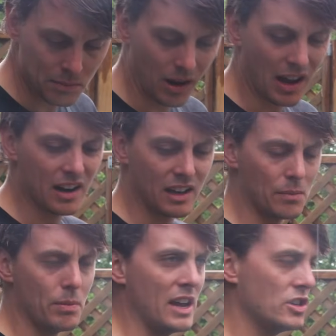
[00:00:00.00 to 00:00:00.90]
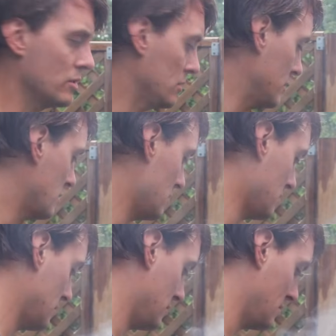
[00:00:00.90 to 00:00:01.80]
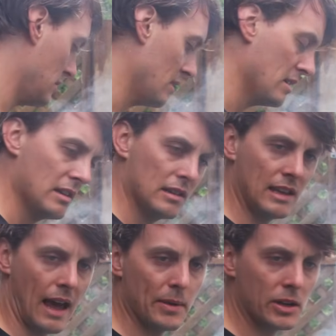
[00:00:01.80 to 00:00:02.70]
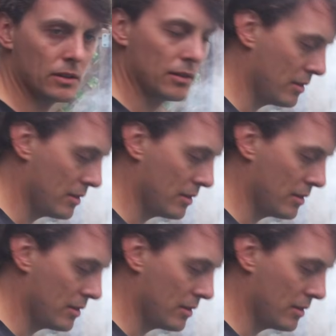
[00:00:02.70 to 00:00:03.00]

buy like a petrol chemical